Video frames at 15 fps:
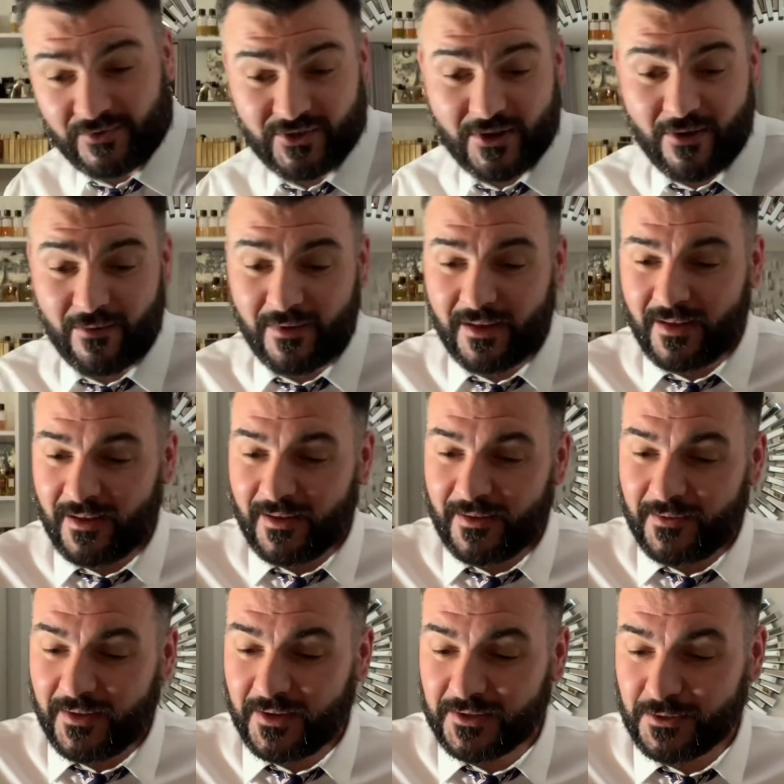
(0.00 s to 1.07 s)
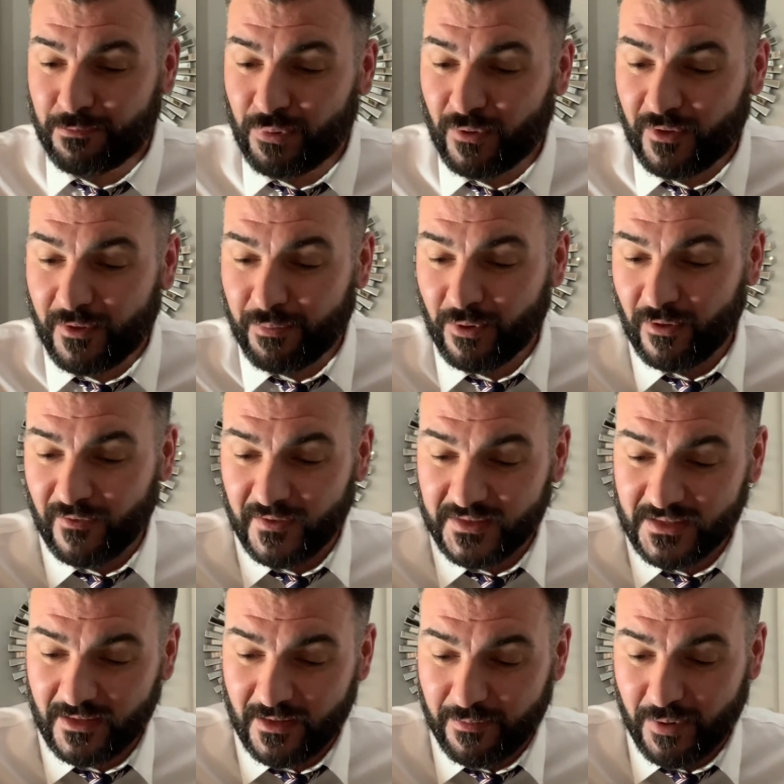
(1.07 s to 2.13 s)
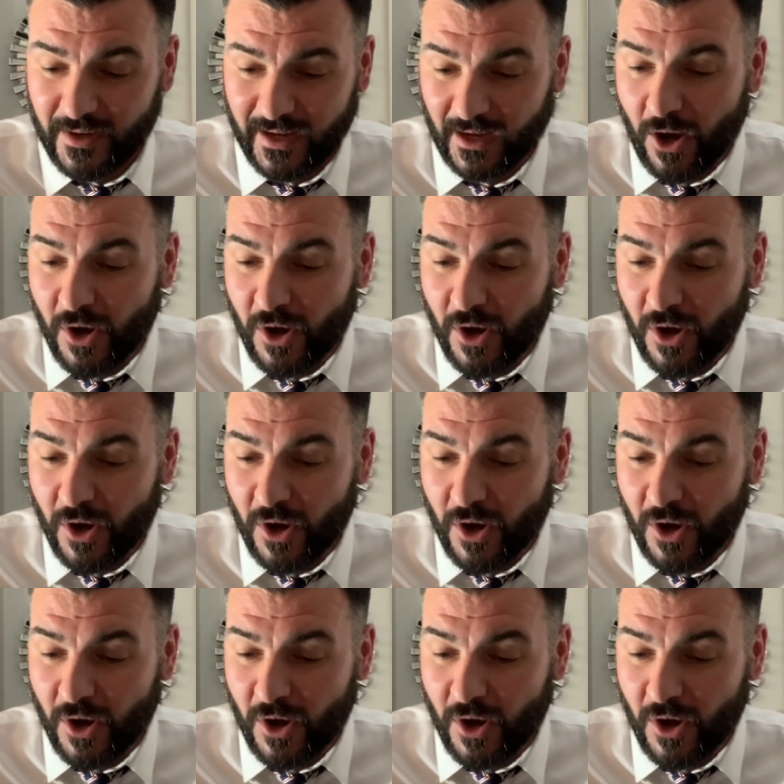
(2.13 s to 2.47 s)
So there's the proof is in the pudding.